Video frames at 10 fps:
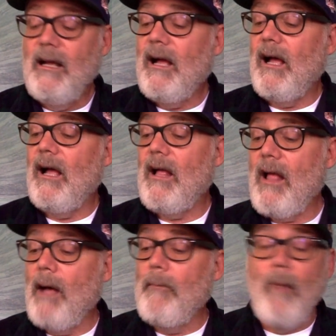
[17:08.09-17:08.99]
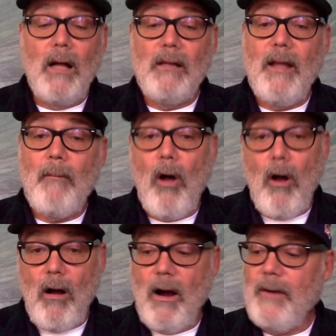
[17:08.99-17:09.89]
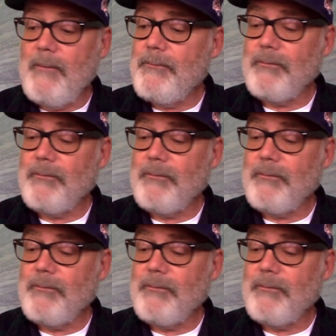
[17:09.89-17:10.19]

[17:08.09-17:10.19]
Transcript: Among them are